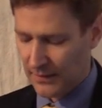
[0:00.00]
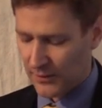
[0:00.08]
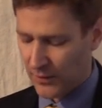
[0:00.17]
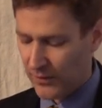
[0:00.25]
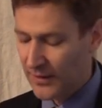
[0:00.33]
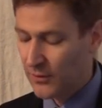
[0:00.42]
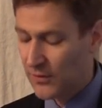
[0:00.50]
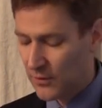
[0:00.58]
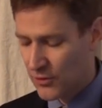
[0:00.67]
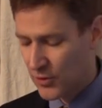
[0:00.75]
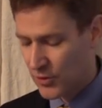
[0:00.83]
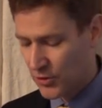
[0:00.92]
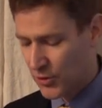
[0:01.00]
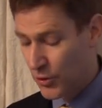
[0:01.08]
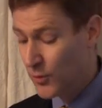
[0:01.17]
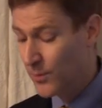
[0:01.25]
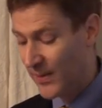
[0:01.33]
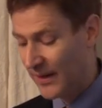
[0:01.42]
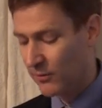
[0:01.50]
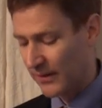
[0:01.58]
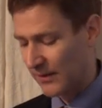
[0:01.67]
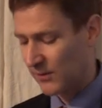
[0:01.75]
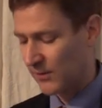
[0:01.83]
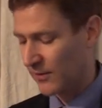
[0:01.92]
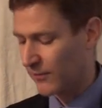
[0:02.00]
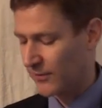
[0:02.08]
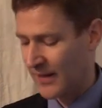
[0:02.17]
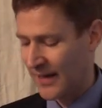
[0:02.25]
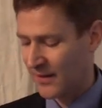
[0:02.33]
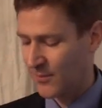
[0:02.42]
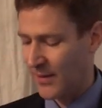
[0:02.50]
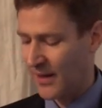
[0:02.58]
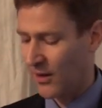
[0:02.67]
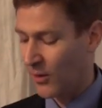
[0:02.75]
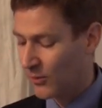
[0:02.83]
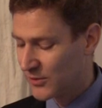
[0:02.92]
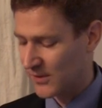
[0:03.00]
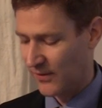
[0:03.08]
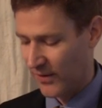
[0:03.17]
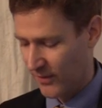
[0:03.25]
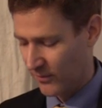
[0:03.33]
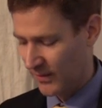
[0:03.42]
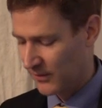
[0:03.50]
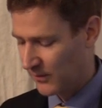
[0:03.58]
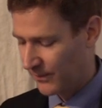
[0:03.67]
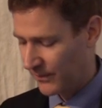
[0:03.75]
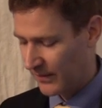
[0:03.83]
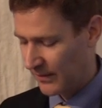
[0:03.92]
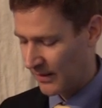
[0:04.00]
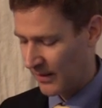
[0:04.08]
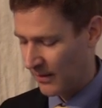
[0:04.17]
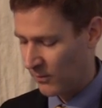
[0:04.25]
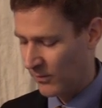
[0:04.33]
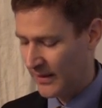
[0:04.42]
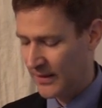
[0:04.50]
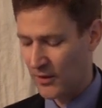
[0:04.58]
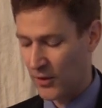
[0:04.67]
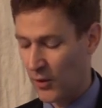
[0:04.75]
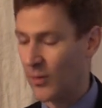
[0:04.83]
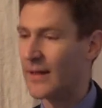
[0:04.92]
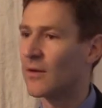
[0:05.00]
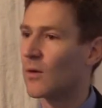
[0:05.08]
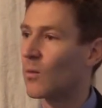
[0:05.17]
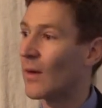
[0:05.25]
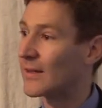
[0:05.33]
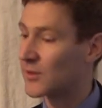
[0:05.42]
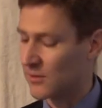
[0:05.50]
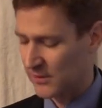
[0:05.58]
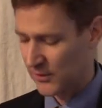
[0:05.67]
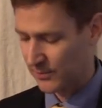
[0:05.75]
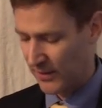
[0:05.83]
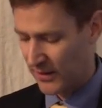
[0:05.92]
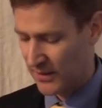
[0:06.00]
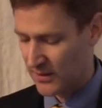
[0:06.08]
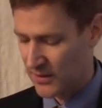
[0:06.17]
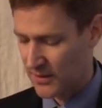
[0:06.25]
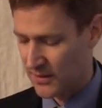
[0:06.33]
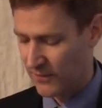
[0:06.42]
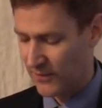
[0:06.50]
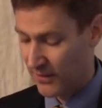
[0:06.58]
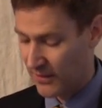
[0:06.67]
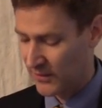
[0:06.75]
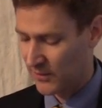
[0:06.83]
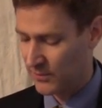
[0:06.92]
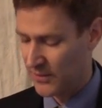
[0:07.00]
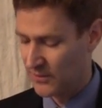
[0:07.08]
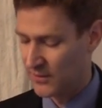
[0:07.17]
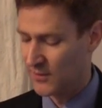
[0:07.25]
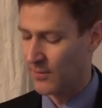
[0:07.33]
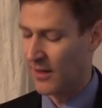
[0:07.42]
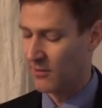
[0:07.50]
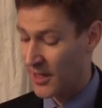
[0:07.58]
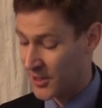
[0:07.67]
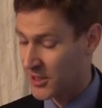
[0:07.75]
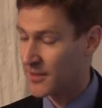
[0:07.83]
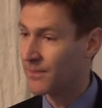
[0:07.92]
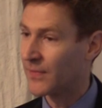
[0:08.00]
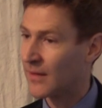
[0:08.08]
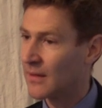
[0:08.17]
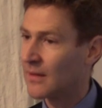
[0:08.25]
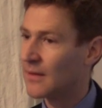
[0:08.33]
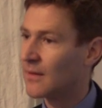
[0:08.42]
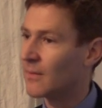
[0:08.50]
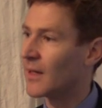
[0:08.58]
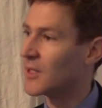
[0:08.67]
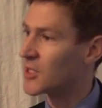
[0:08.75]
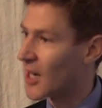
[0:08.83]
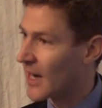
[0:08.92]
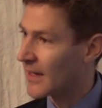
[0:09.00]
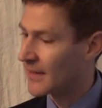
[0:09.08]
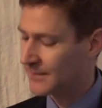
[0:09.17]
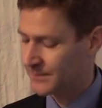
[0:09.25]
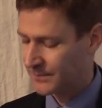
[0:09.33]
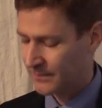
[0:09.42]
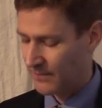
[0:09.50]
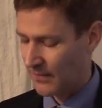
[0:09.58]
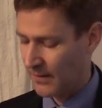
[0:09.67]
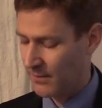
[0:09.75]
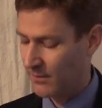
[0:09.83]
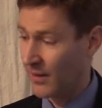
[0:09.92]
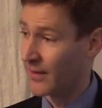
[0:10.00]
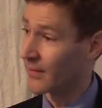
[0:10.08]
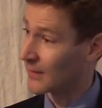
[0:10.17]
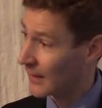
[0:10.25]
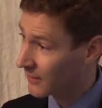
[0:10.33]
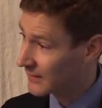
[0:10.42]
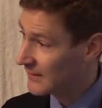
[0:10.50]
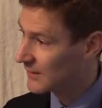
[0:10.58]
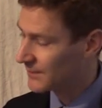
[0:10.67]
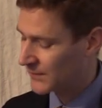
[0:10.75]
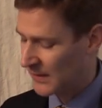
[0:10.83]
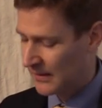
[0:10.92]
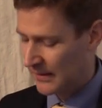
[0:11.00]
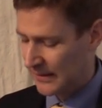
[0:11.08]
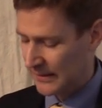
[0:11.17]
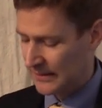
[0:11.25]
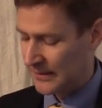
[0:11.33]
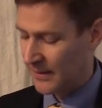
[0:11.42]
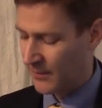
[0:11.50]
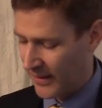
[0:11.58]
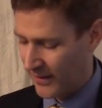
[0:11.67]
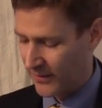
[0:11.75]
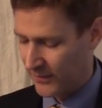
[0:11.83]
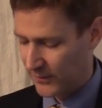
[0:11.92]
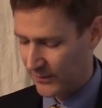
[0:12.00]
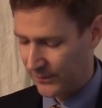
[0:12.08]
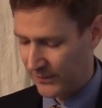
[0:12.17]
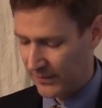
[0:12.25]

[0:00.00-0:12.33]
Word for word: So these two big risks are flanked by a host of other ones. We need a coherent Western response to various abuses by Russia, by China, by the Saudis, and by others.